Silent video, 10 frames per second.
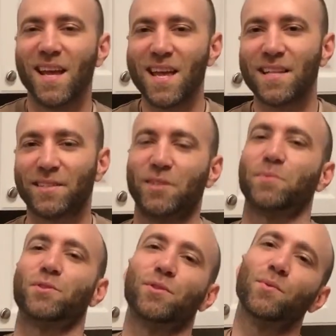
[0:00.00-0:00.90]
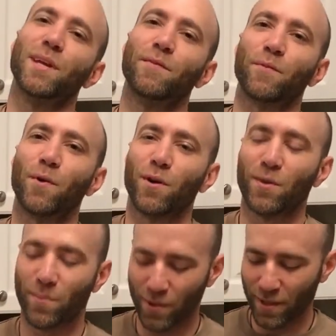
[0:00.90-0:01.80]
And since we're still waiting for
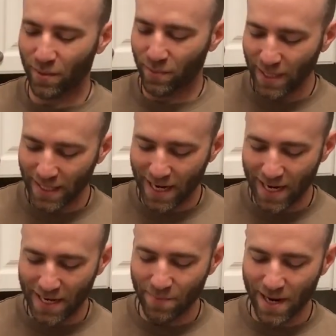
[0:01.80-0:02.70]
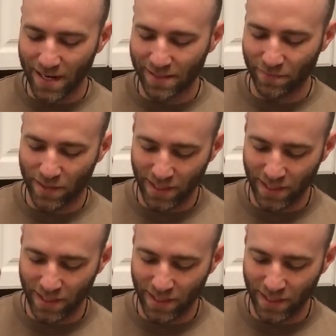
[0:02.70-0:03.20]
water to boil, we need 8 bags of